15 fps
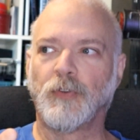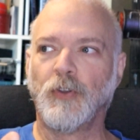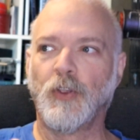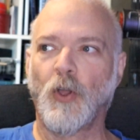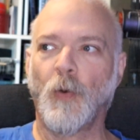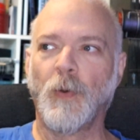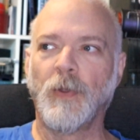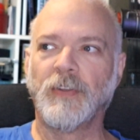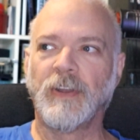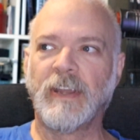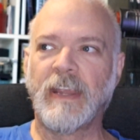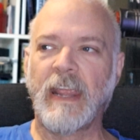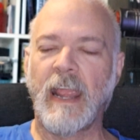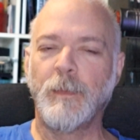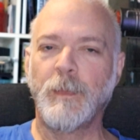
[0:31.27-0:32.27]
go into
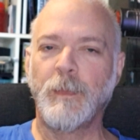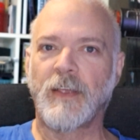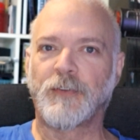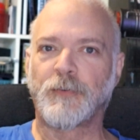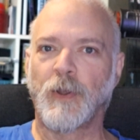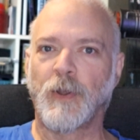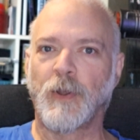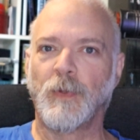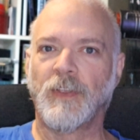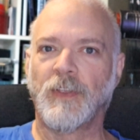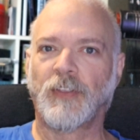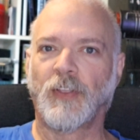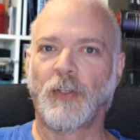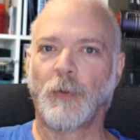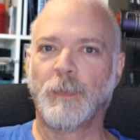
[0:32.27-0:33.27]
game mastering with
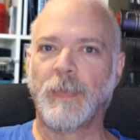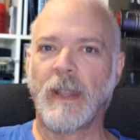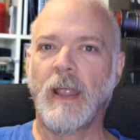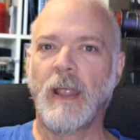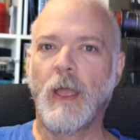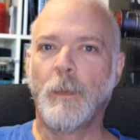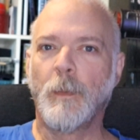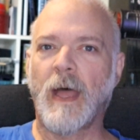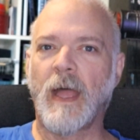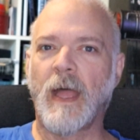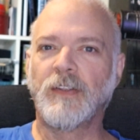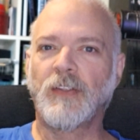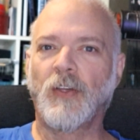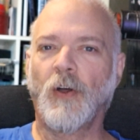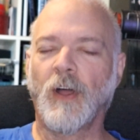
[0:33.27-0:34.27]
this a little bit by
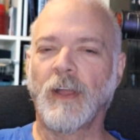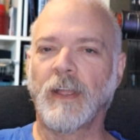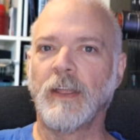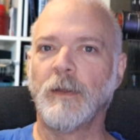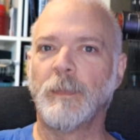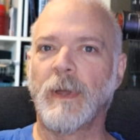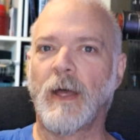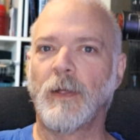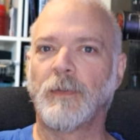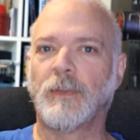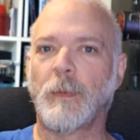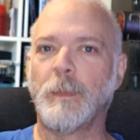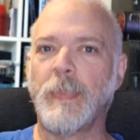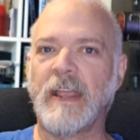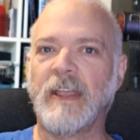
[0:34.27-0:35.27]
talking about
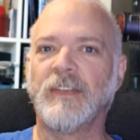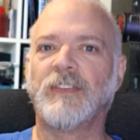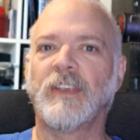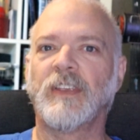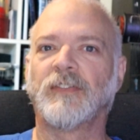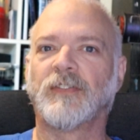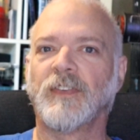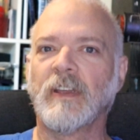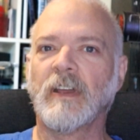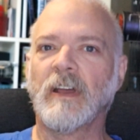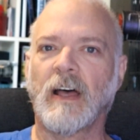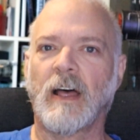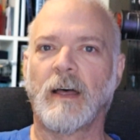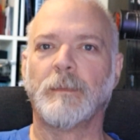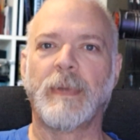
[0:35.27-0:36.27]
the basics of
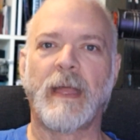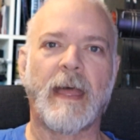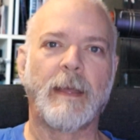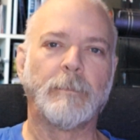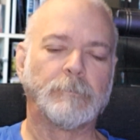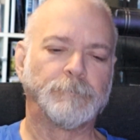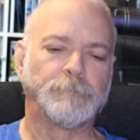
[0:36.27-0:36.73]
combat.